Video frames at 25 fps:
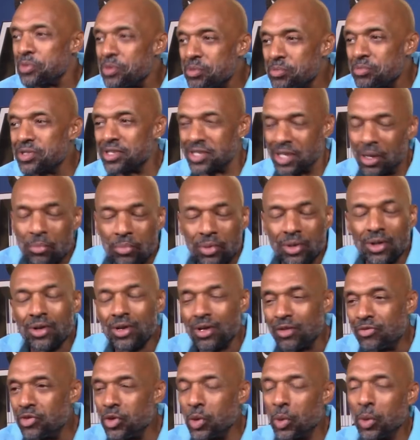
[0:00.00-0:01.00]
simpler,
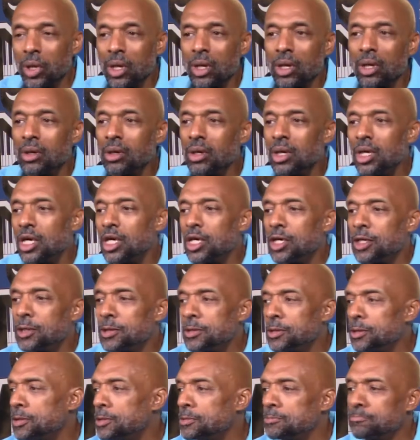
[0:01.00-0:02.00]
if you
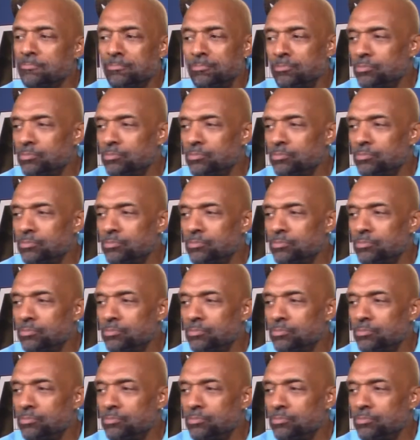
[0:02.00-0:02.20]
will.